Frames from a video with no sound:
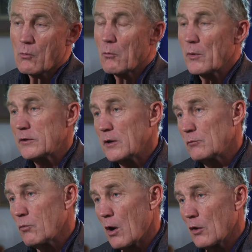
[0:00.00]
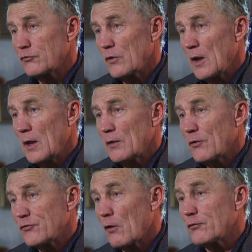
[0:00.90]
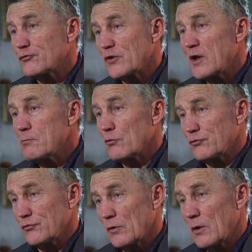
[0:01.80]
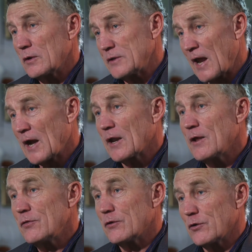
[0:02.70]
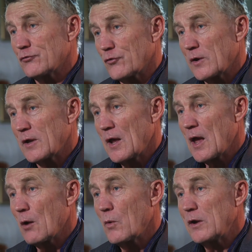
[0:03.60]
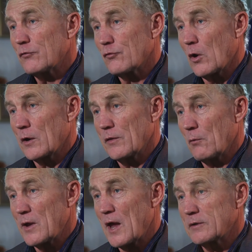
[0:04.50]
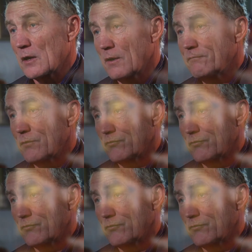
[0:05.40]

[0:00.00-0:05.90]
What we did was, the self-esteem was down in the district, and we decided that we had to lift the